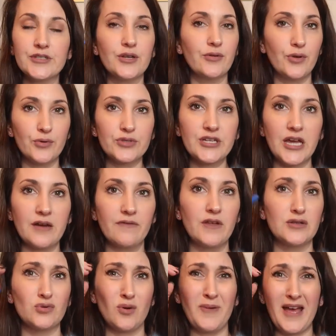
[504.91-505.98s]
So those kind of
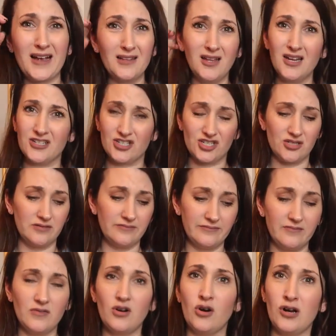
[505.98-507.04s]
things, or pack a lunch,
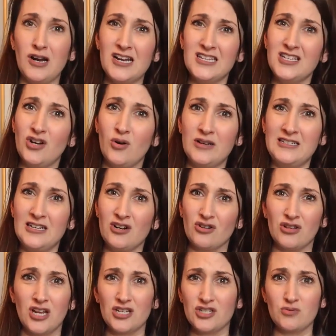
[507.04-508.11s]
or a
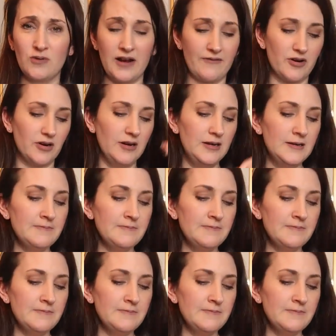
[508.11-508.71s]
dinner lunch, whatever.